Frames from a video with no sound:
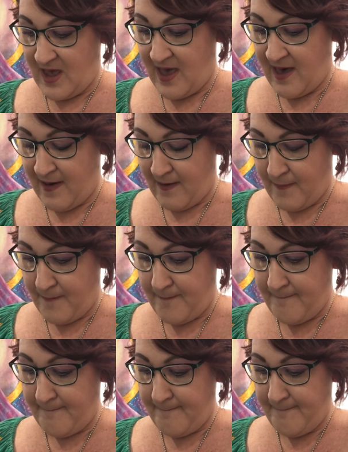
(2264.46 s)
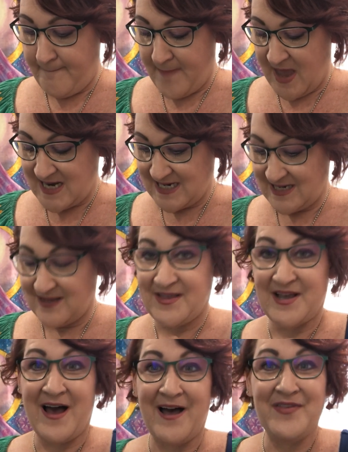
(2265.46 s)
The
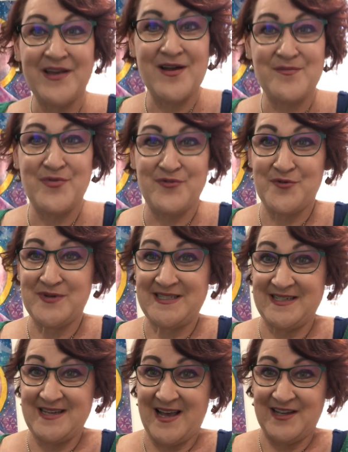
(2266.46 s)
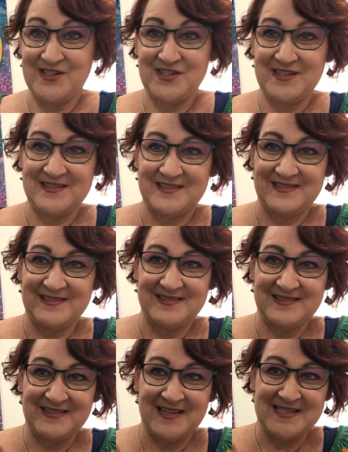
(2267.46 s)
card that come through is detach.
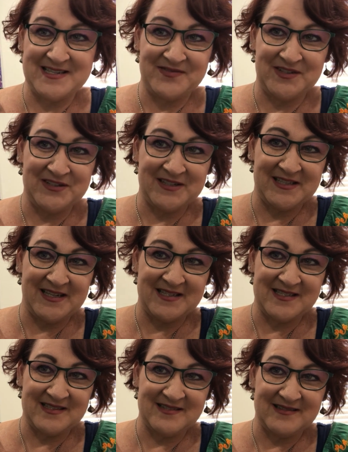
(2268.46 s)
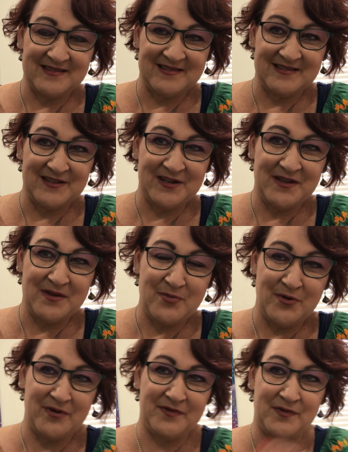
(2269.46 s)
Let's have a look at this. Look at the
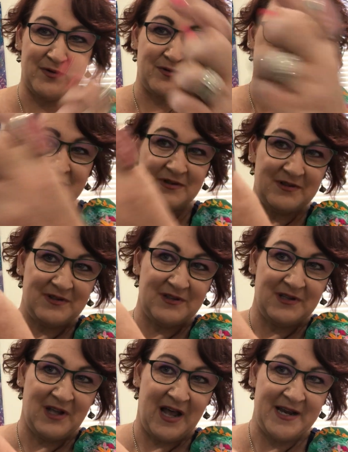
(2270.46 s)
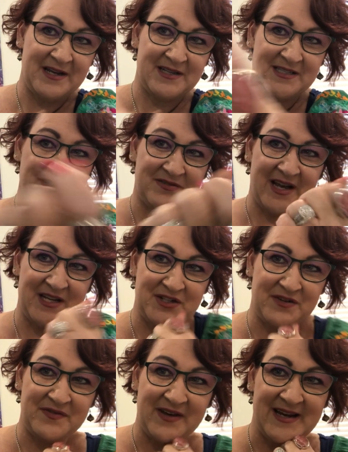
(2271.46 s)
beautiful lightness around
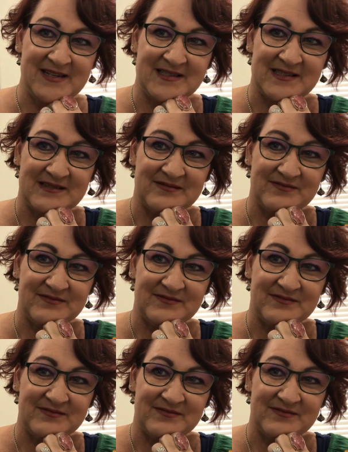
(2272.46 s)
her face.